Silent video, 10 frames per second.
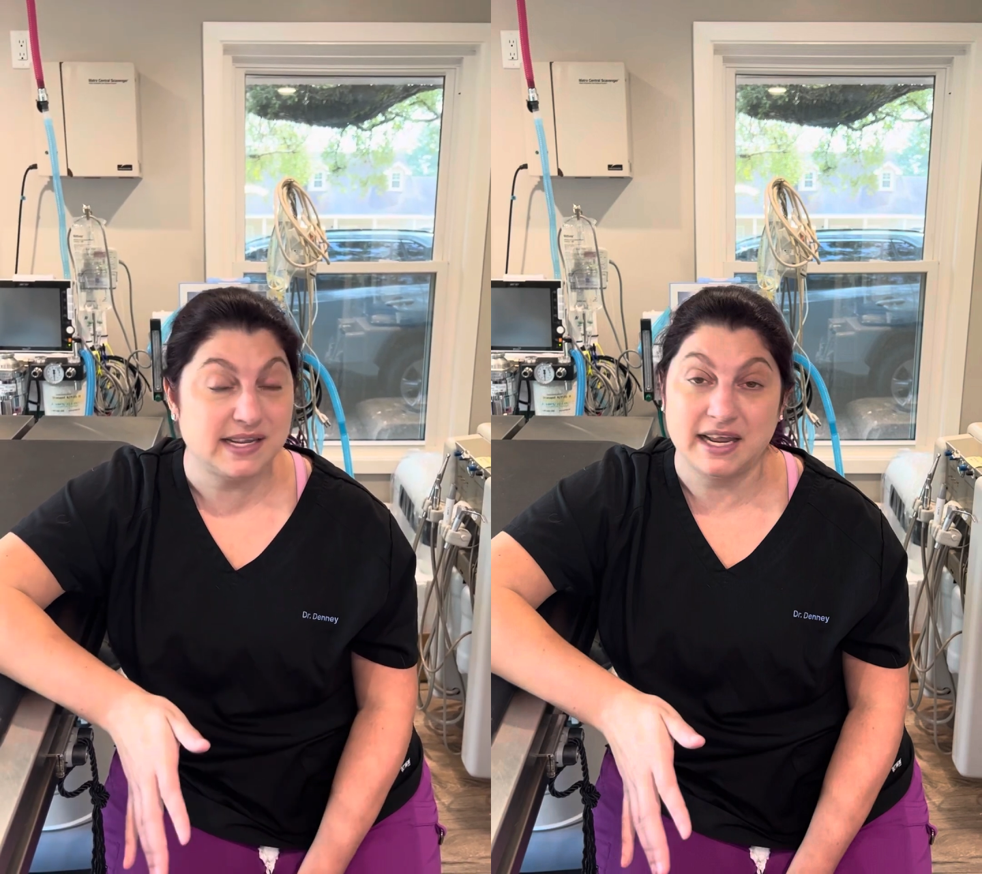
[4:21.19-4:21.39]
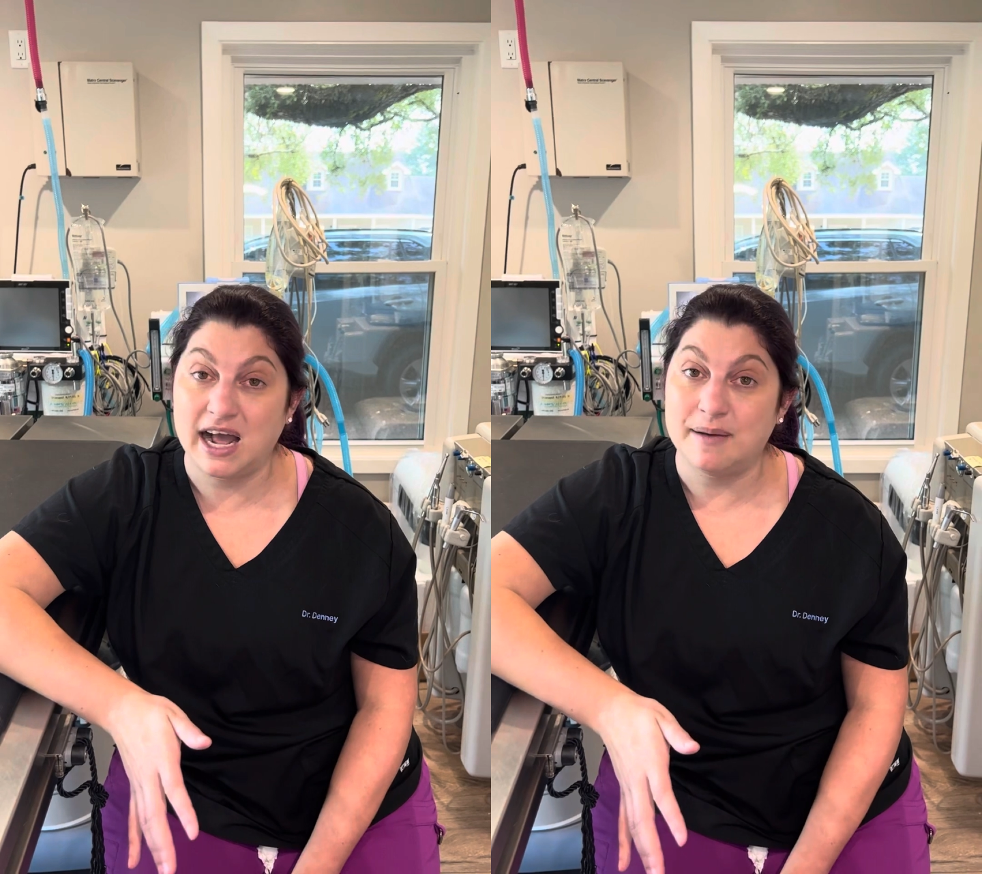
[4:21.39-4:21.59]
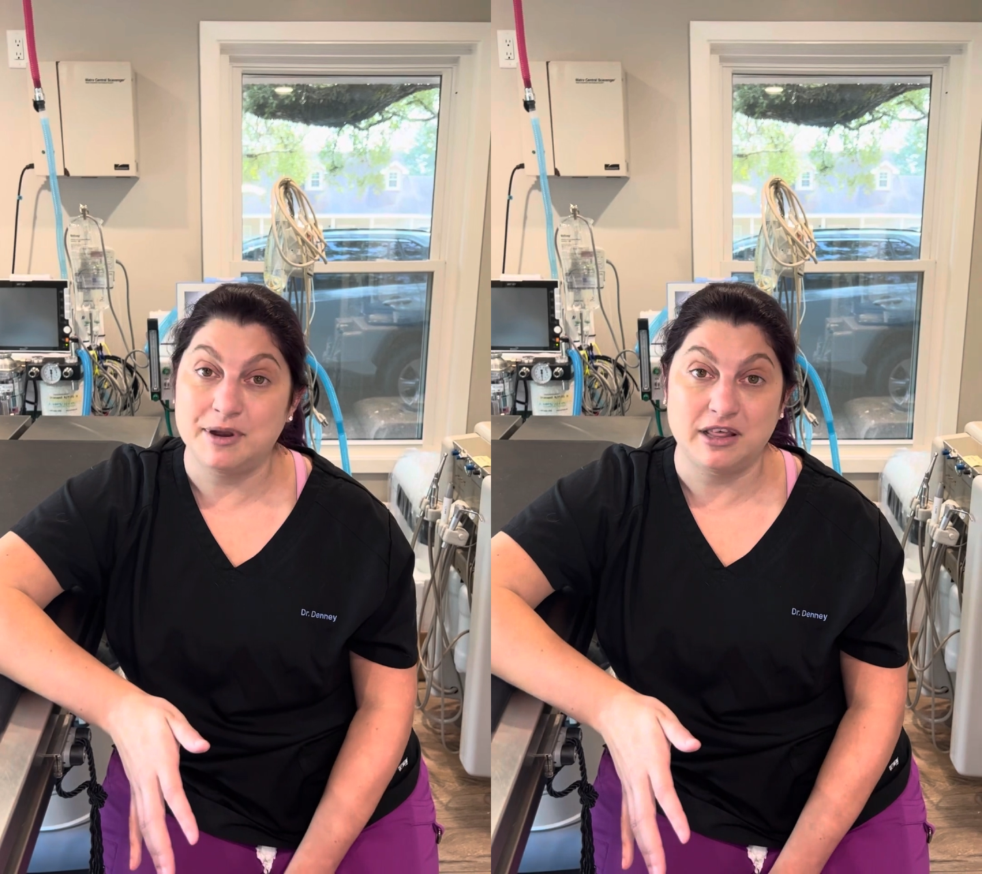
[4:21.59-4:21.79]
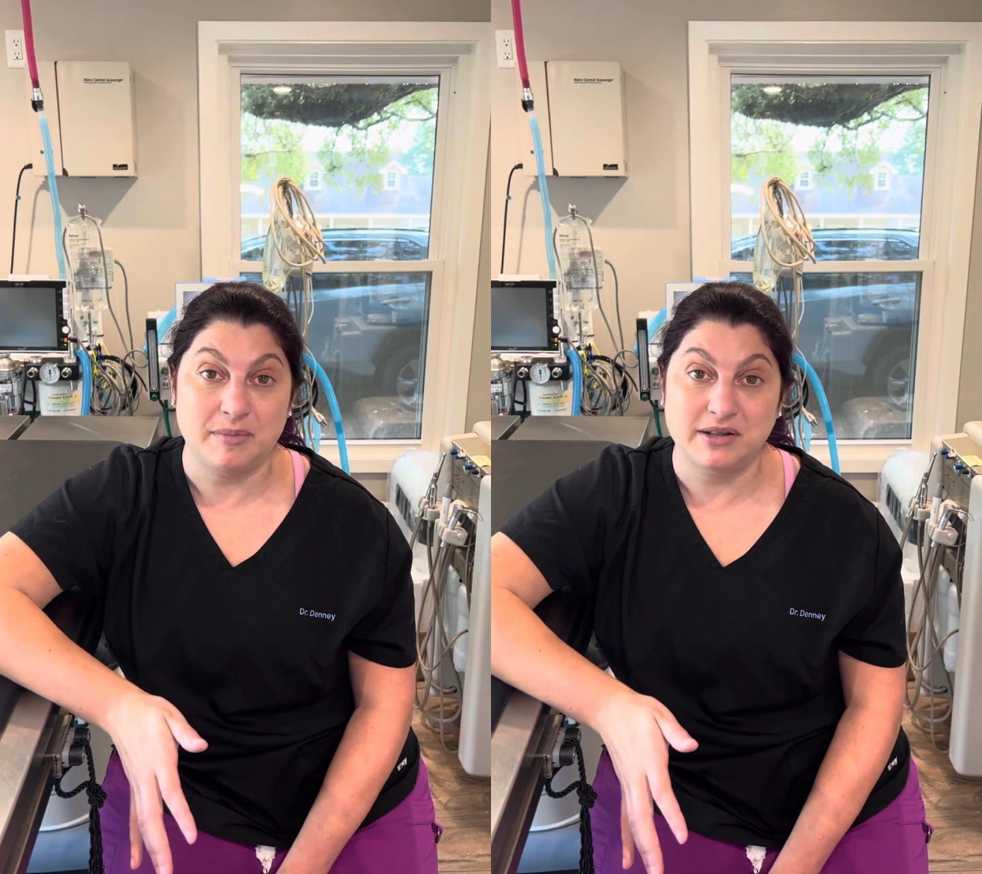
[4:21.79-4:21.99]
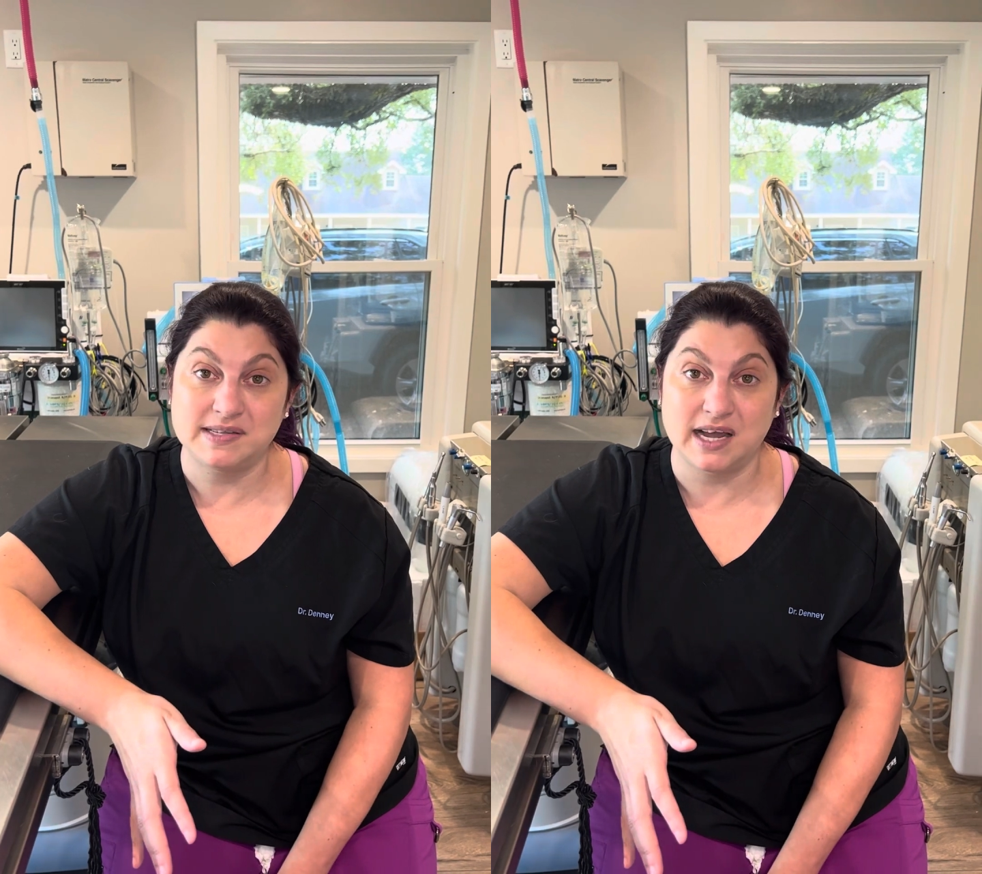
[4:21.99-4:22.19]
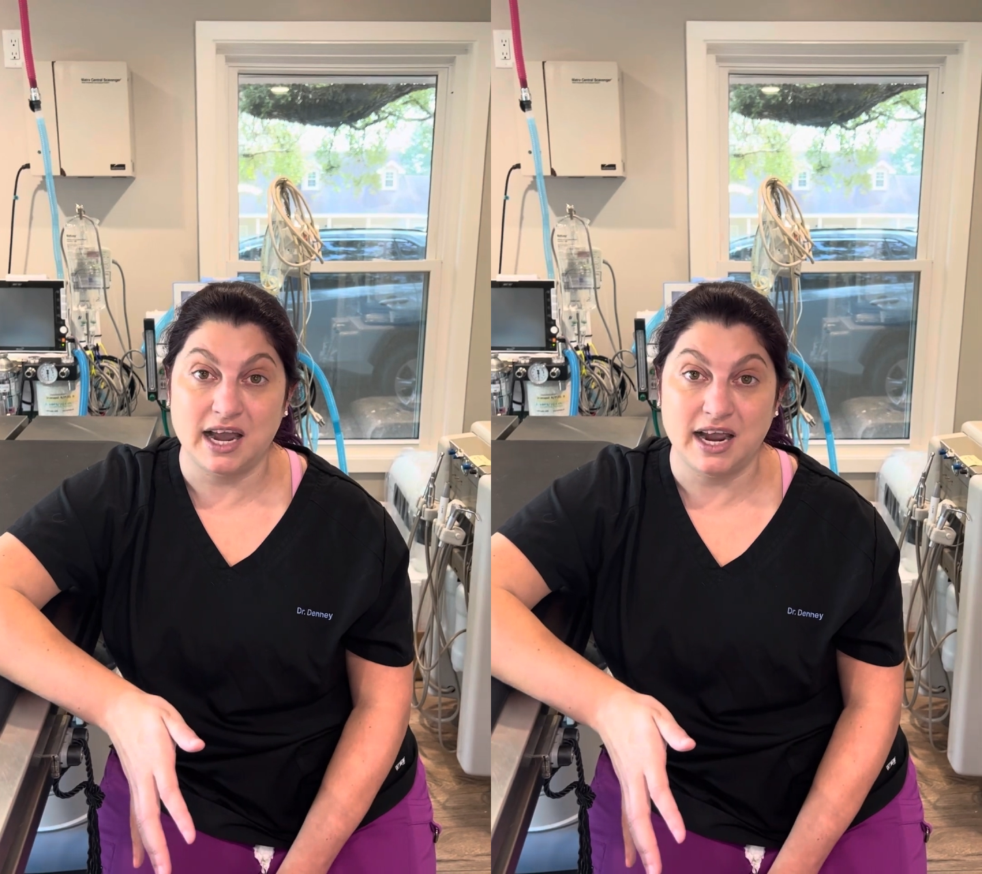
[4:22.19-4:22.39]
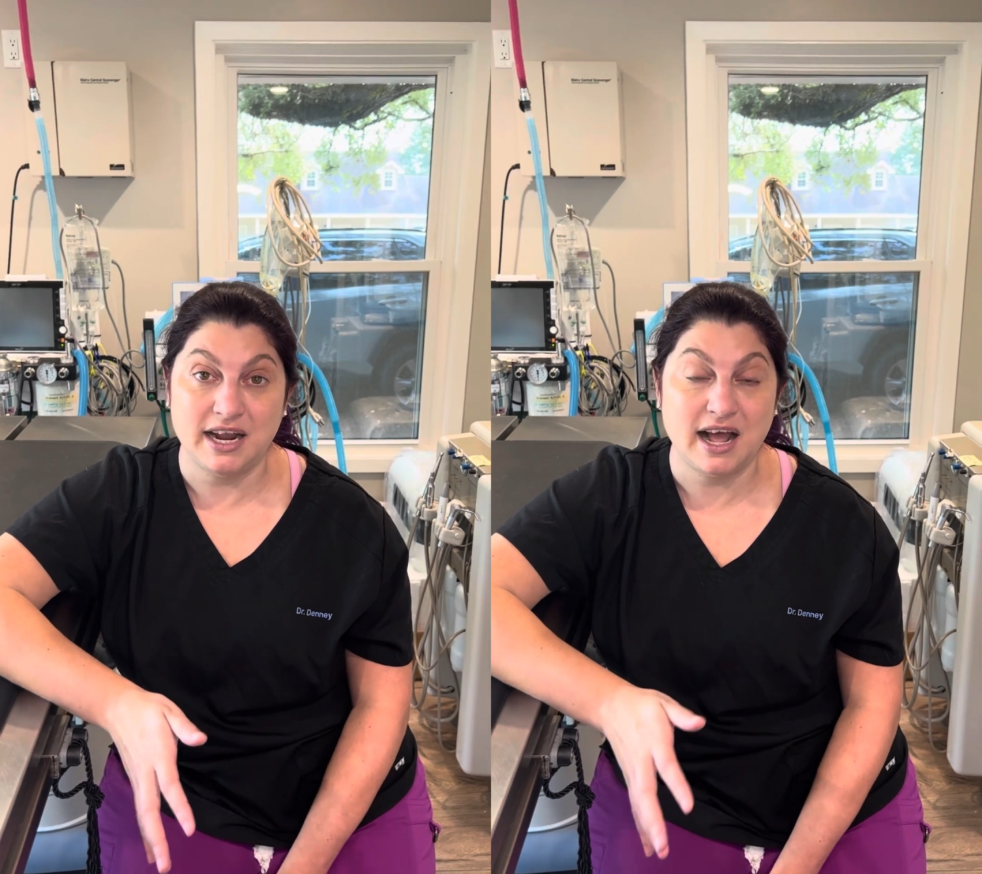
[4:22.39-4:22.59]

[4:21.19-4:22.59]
that can happen to them outside.